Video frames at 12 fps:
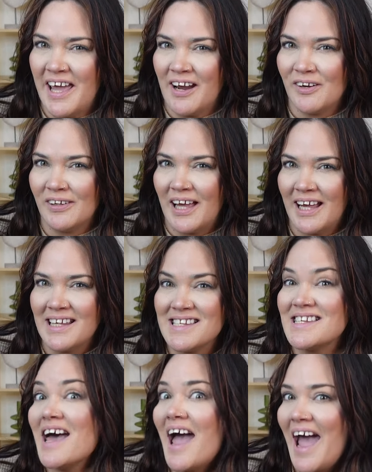
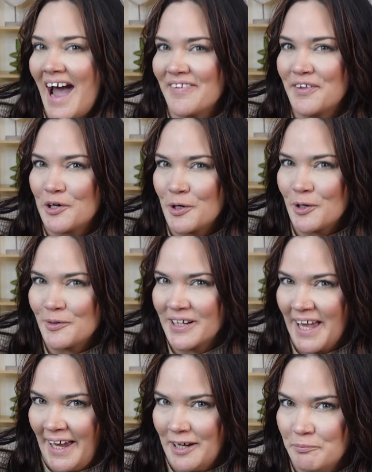airlines at their own
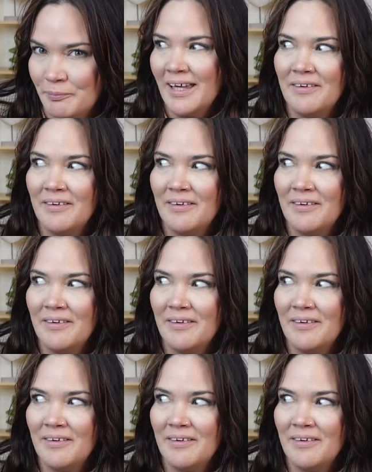game.